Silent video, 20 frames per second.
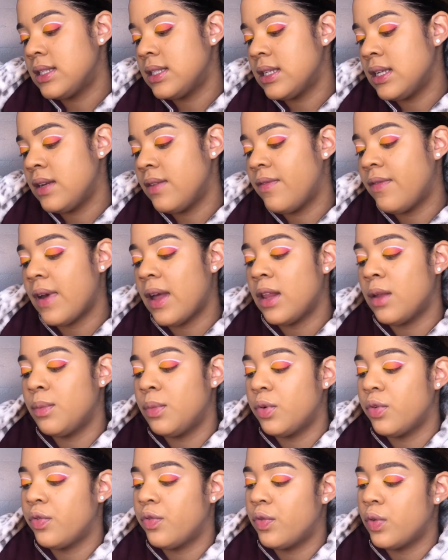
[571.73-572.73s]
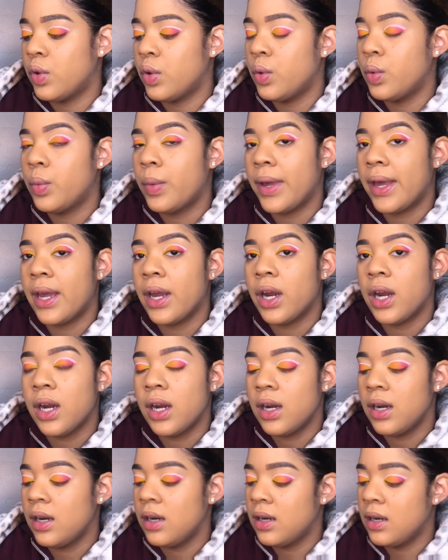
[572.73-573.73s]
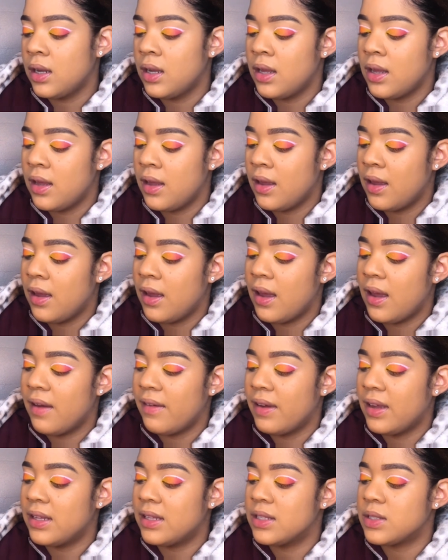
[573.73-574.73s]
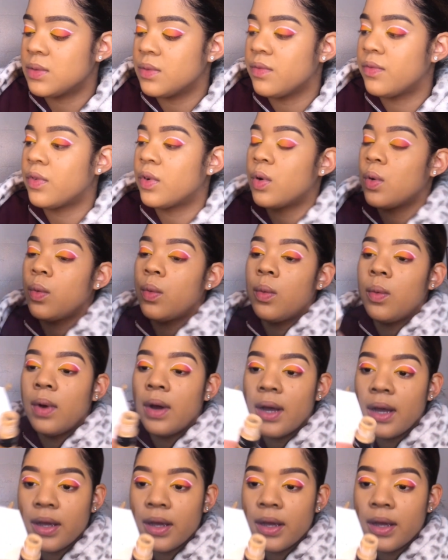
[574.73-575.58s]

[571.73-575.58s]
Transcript: Infallible Full Wear. I've had this one for a while.